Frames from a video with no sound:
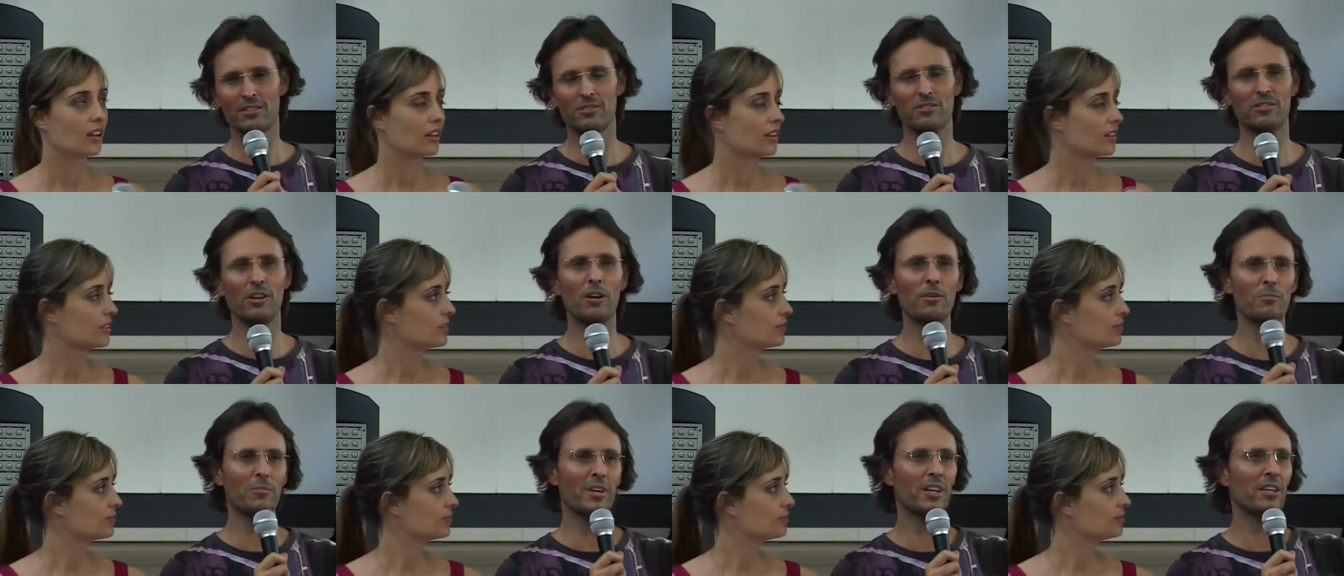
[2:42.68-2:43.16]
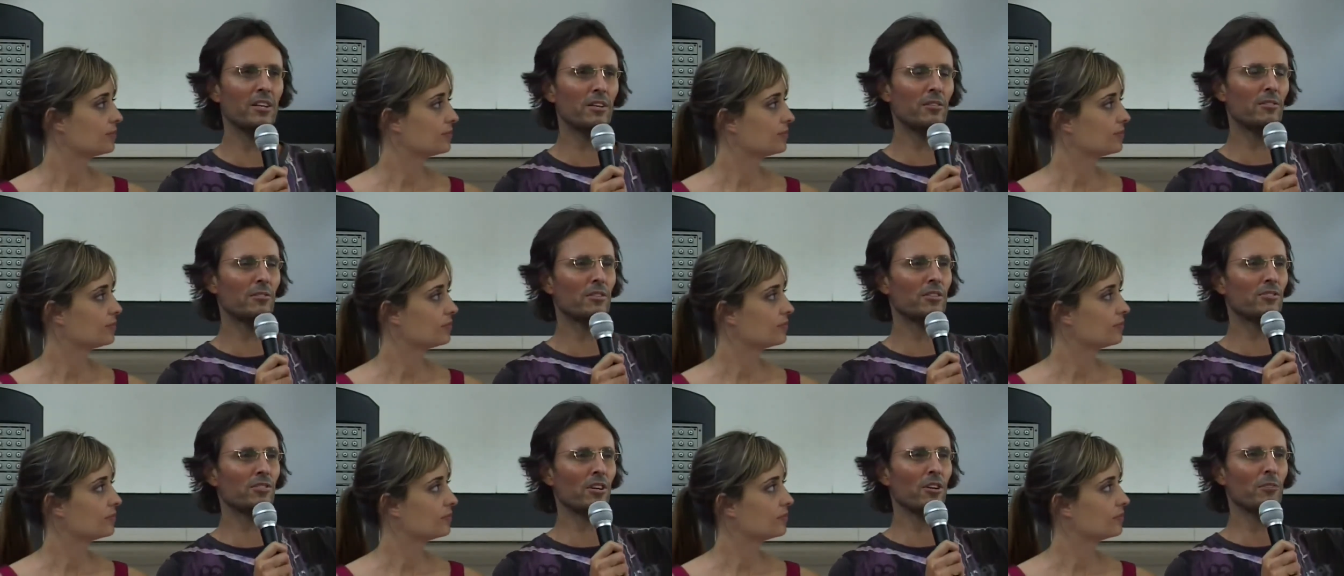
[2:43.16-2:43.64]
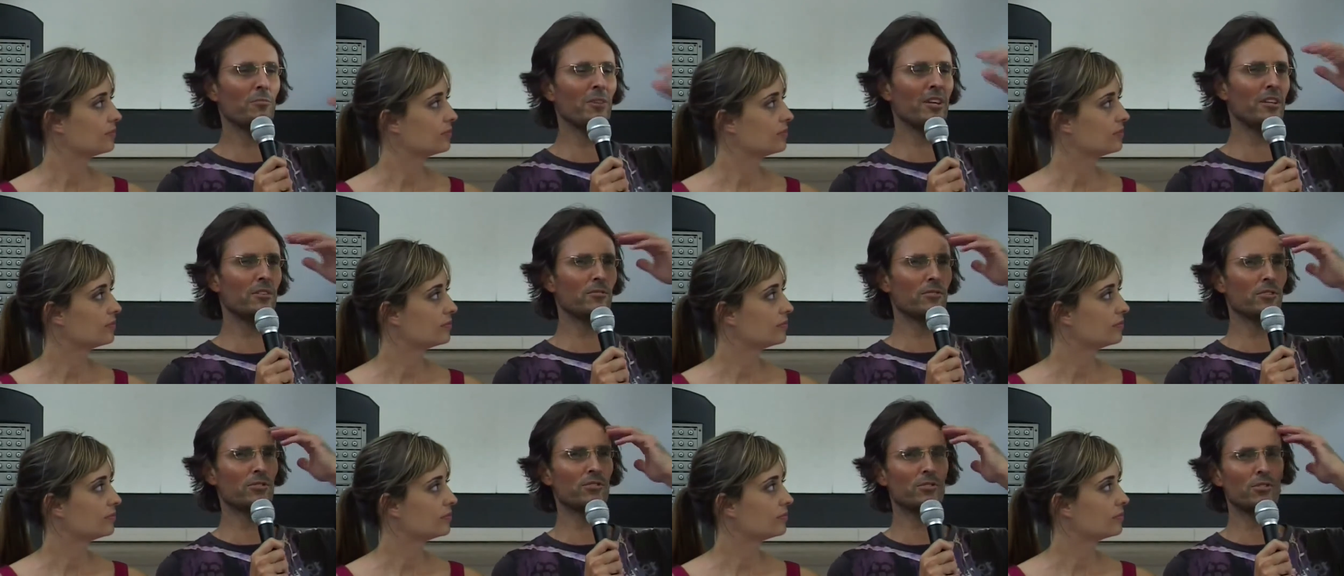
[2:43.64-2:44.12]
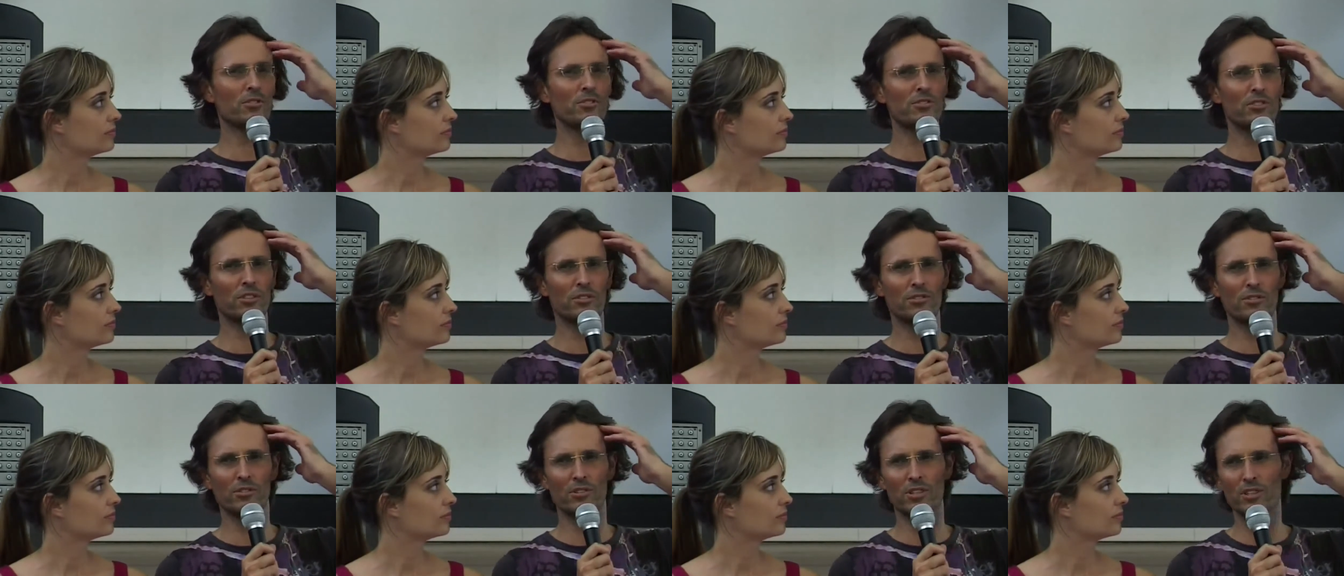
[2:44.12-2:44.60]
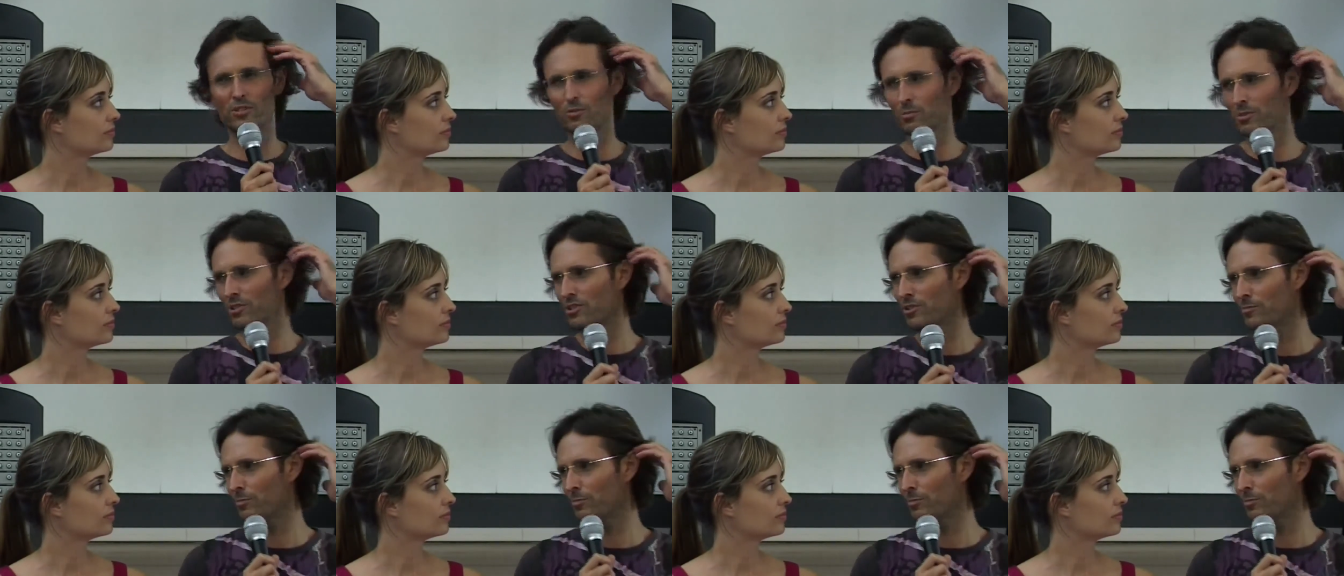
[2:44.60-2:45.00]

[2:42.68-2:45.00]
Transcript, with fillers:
Speaker 1: So many of us also do this with